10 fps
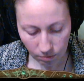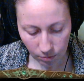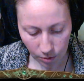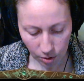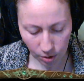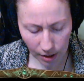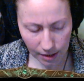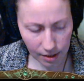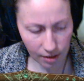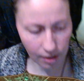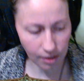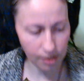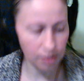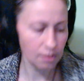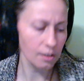that's
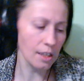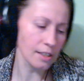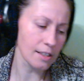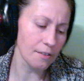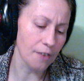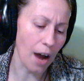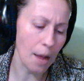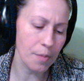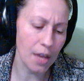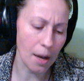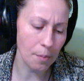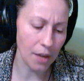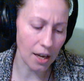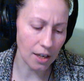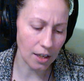the vibe that I'm
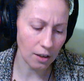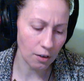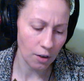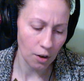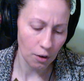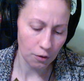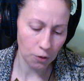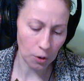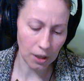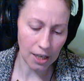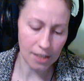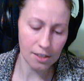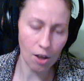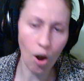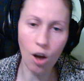getting for Lace
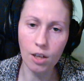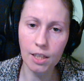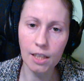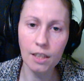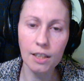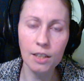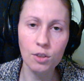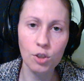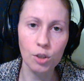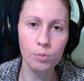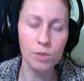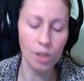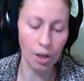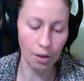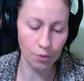Harding in terms
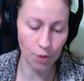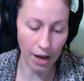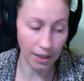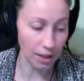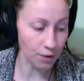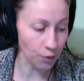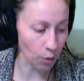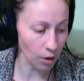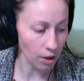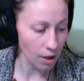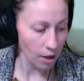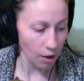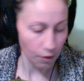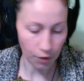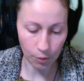of Dragon Age 4
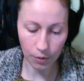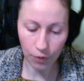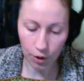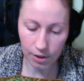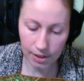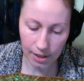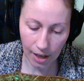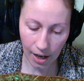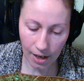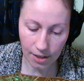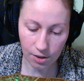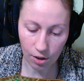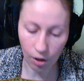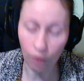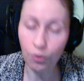for the reversed Ace
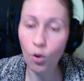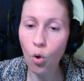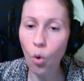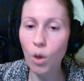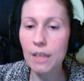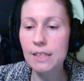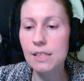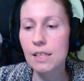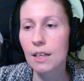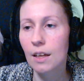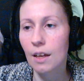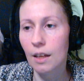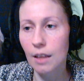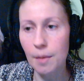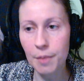of Coins.
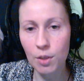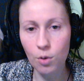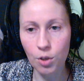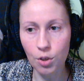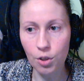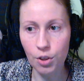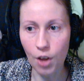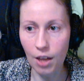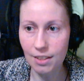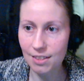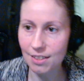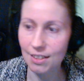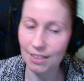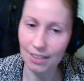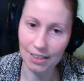Let me know your thoughts
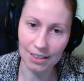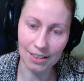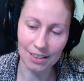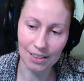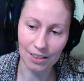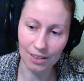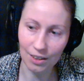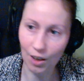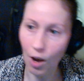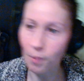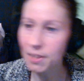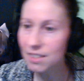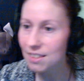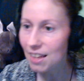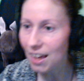in the
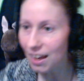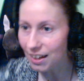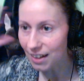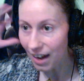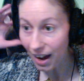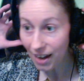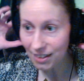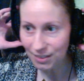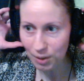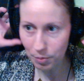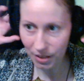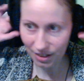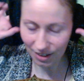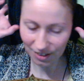comments. And hi, Tabitha.